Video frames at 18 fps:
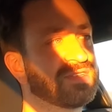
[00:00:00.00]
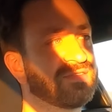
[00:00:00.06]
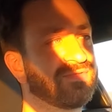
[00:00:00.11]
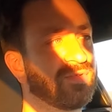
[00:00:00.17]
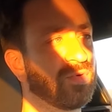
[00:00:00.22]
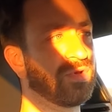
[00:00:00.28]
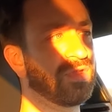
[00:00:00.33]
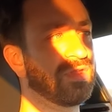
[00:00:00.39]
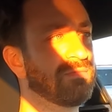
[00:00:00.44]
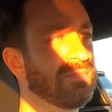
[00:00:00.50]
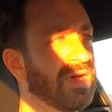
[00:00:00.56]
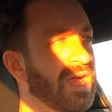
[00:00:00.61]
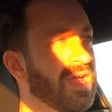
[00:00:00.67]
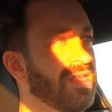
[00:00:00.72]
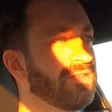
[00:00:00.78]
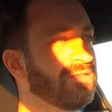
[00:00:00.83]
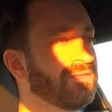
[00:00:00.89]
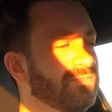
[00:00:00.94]
afforded
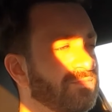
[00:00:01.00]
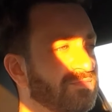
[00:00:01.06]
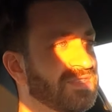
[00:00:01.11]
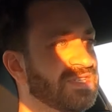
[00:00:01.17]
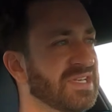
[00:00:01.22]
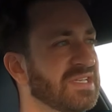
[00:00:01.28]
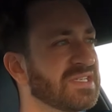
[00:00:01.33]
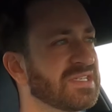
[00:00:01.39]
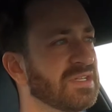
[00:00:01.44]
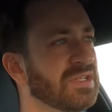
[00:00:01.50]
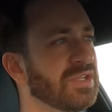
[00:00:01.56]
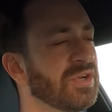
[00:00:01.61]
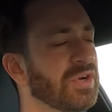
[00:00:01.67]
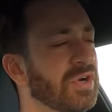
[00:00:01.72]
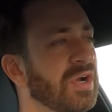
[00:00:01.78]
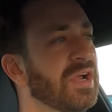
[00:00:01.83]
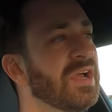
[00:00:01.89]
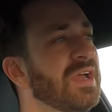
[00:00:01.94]
by the six
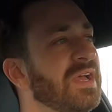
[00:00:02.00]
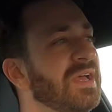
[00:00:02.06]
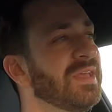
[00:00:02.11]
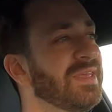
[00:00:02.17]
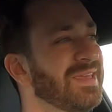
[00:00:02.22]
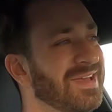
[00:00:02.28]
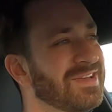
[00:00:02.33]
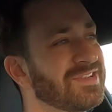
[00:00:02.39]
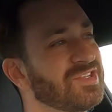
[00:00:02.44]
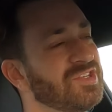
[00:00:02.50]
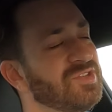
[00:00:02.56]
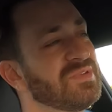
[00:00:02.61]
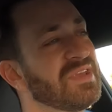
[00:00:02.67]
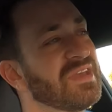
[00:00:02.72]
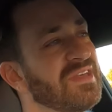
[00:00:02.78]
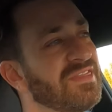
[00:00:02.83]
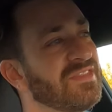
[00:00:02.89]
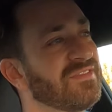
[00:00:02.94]
cylinder? Yes, you
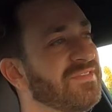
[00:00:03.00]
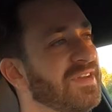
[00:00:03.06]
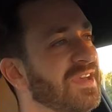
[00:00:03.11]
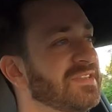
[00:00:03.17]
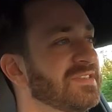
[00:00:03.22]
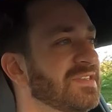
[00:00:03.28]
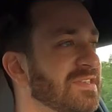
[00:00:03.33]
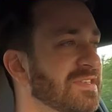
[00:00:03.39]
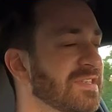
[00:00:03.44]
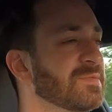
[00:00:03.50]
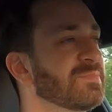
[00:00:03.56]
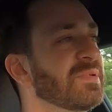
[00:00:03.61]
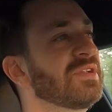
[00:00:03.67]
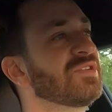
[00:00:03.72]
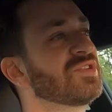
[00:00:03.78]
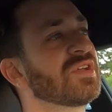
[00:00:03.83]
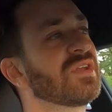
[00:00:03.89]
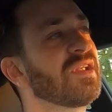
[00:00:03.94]
get the fancy
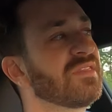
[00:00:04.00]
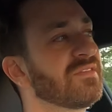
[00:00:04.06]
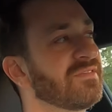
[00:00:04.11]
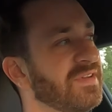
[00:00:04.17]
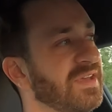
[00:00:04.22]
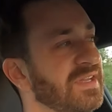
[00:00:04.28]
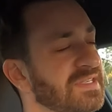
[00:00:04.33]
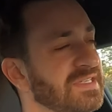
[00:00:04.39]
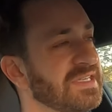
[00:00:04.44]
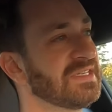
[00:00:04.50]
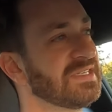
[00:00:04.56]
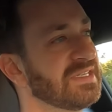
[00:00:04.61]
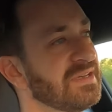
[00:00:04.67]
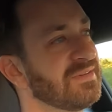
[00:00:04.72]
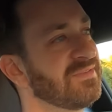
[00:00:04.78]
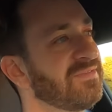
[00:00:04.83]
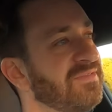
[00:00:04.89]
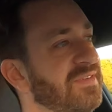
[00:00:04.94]
suspension and the fancy
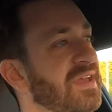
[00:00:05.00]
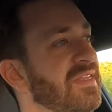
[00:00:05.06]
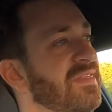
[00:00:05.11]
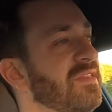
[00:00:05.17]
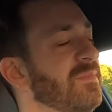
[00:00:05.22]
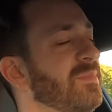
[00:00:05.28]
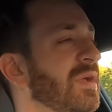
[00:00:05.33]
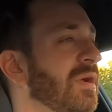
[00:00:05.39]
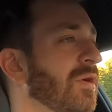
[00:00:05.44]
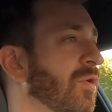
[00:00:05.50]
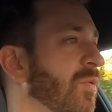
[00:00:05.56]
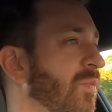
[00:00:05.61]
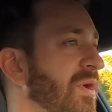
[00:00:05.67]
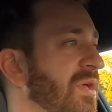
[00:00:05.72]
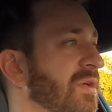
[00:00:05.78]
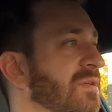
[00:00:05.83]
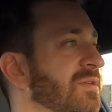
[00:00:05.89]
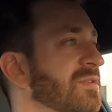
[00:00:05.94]
diff and the bigger
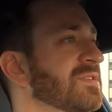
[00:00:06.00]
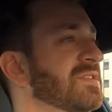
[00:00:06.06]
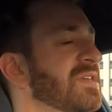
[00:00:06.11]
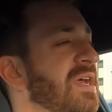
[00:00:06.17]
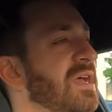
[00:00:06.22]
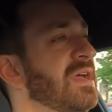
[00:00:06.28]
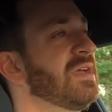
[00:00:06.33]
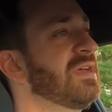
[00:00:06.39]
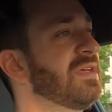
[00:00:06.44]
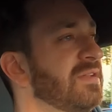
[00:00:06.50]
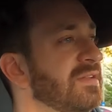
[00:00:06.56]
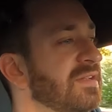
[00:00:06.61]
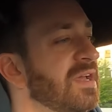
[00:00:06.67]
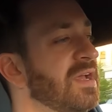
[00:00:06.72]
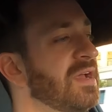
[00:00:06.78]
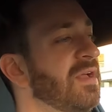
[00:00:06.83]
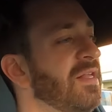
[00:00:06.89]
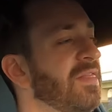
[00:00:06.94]
wheels and
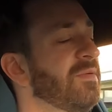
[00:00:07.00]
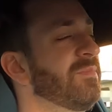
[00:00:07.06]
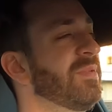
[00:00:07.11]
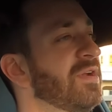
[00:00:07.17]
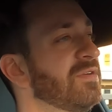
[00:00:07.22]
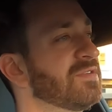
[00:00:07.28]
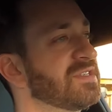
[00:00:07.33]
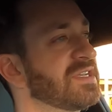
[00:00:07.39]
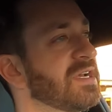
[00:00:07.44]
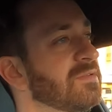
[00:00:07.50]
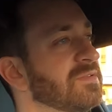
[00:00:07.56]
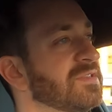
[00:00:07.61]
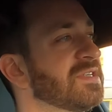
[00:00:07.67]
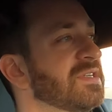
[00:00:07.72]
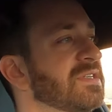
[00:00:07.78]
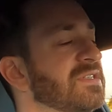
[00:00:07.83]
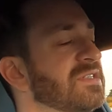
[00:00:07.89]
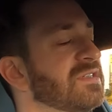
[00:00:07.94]
better sound
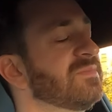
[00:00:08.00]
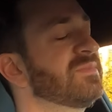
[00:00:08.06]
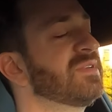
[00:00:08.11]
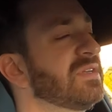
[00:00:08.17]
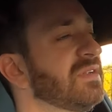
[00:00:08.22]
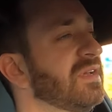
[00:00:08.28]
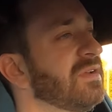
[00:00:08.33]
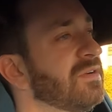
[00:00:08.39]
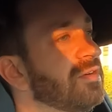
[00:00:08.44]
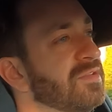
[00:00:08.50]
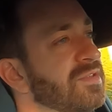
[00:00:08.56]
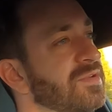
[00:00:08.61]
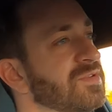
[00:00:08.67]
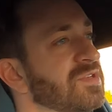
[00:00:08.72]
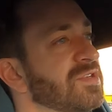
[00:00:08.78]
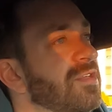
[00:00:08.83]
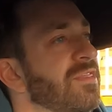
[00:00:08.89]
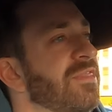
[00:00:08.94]
system and, and all
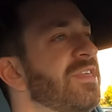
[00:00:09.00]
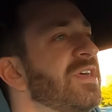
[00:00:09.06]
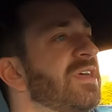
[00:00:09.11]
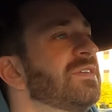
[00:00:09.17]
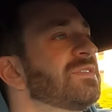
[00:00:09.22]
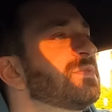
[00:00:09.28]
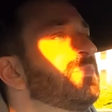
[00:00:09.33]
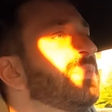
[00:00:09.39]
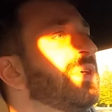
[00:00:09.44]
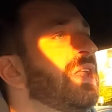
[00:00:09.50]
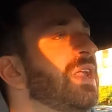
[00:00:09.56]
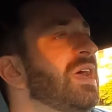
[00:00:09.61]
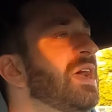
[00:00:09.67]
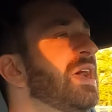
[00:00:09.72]
those good things, but